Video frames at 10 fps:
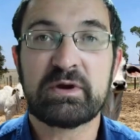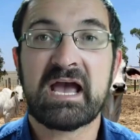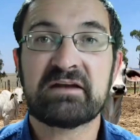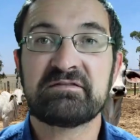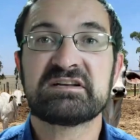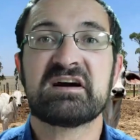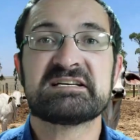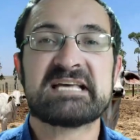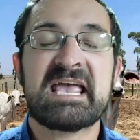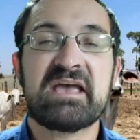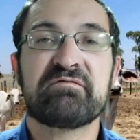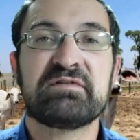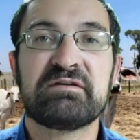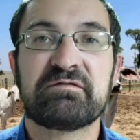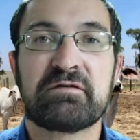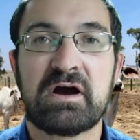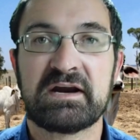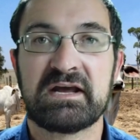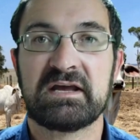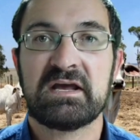We advertise every
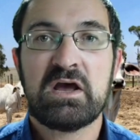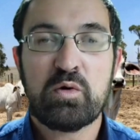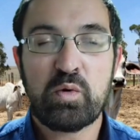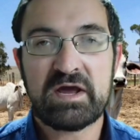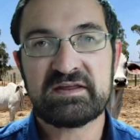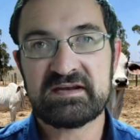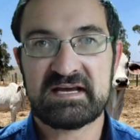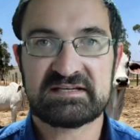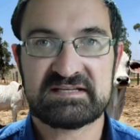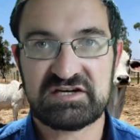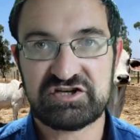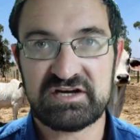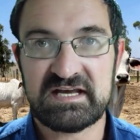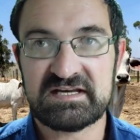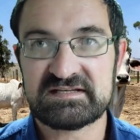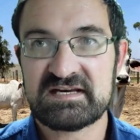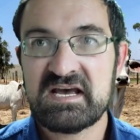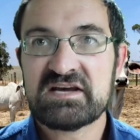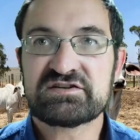Friday where the next session is.